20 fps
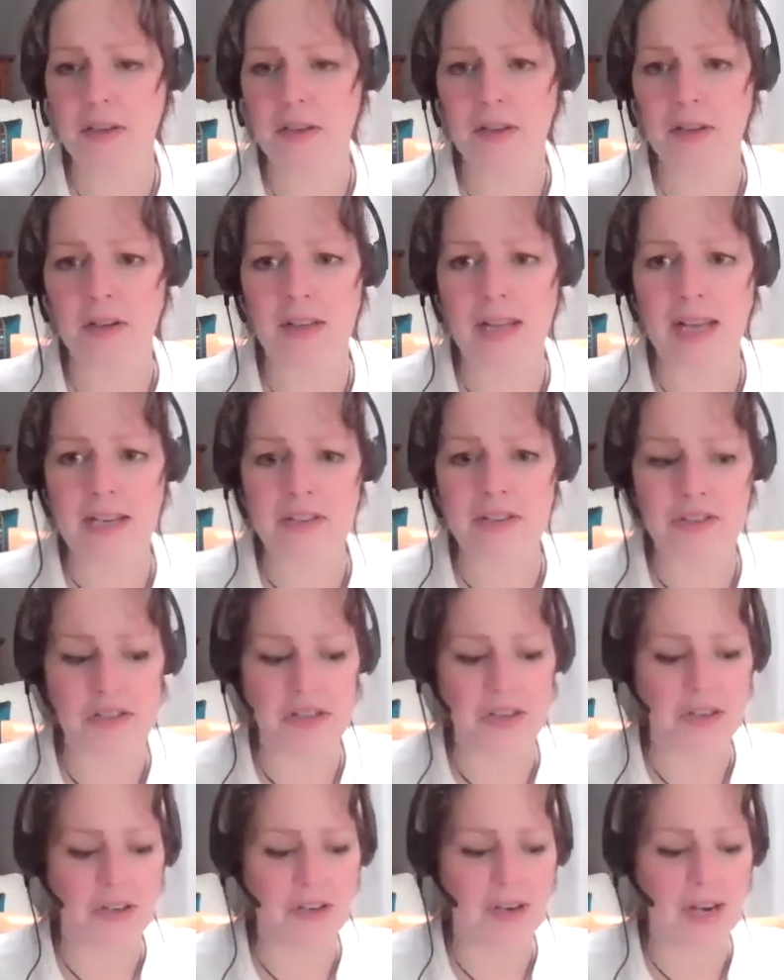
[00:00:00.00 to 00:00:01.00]
last
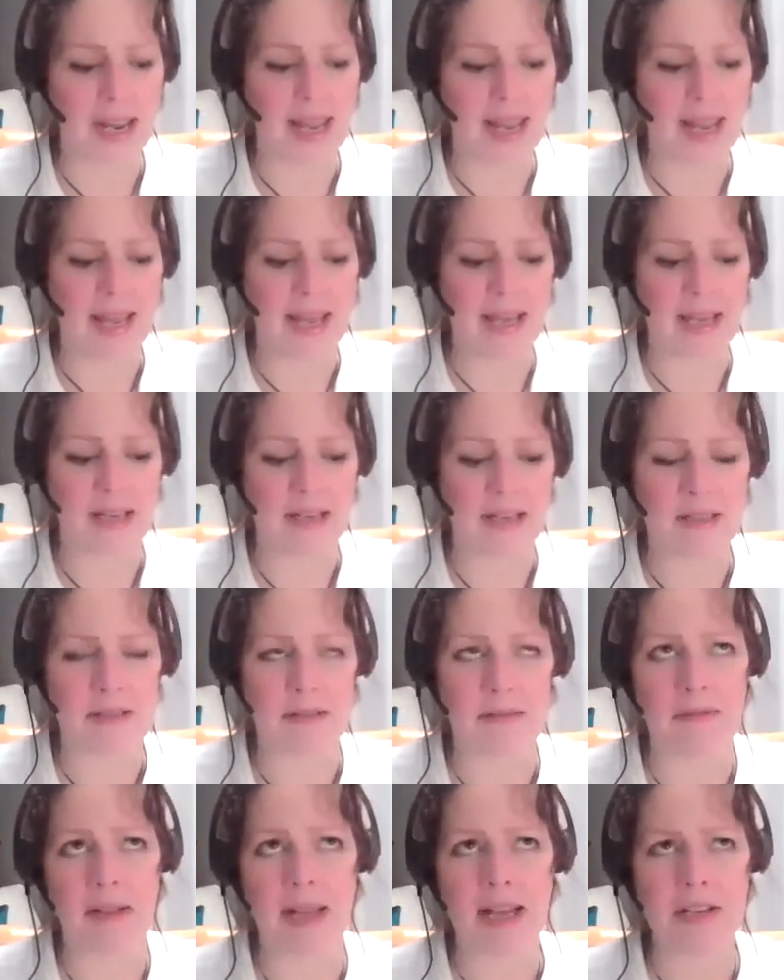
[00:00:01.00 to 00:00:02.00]
year,
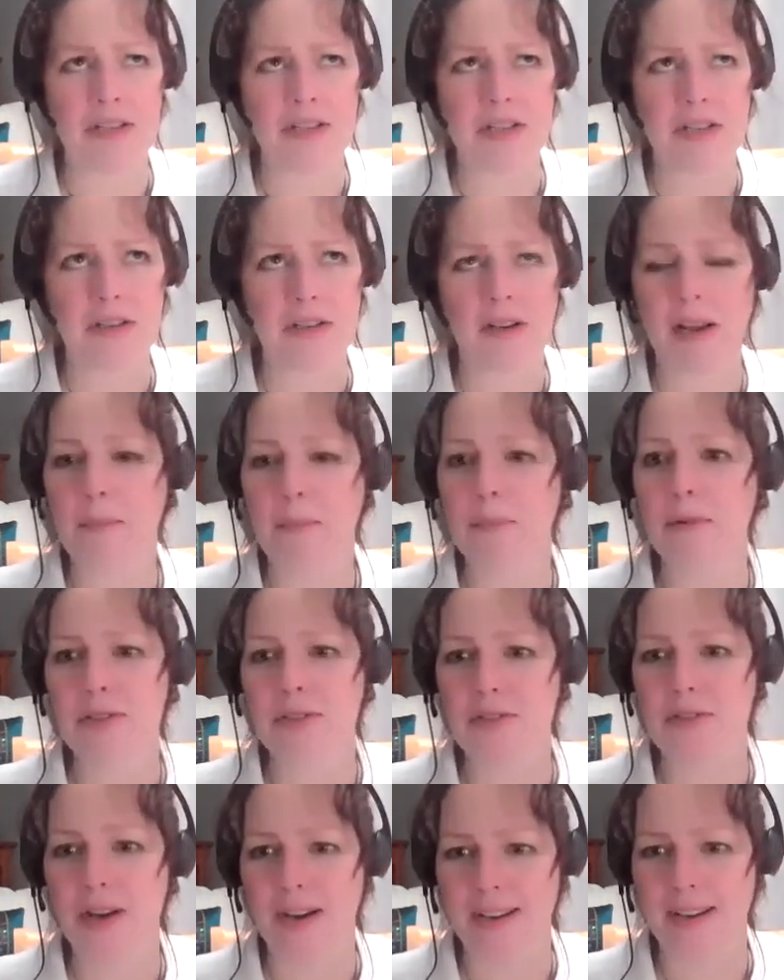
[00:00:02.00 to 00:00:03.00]
I'm losing
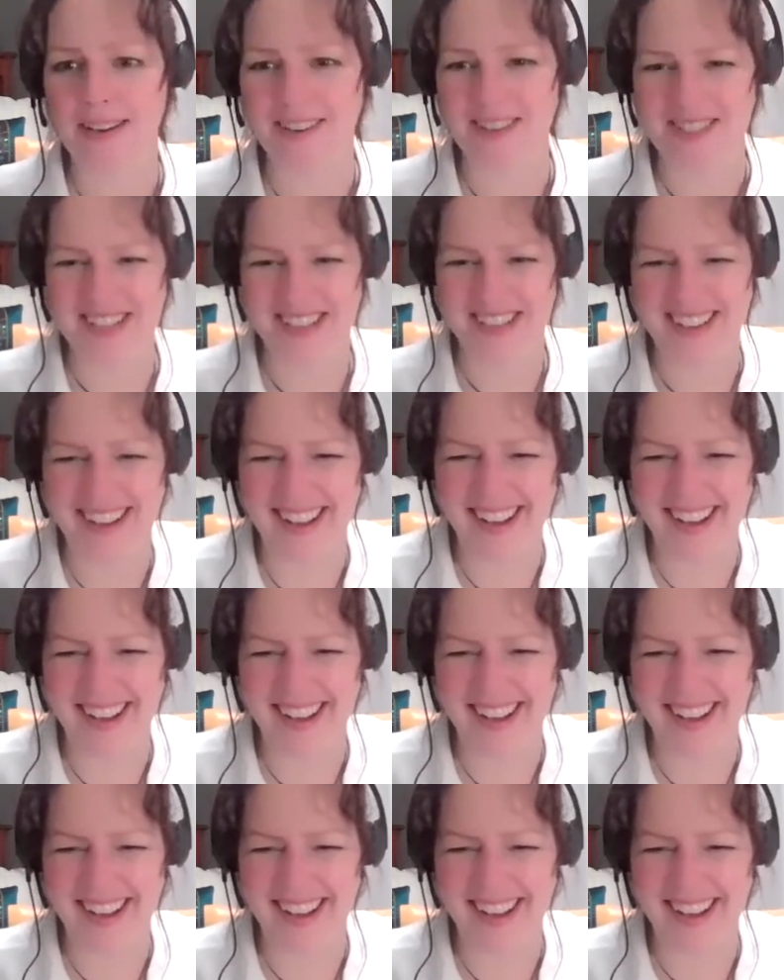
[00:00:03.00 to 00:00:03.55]
track of years.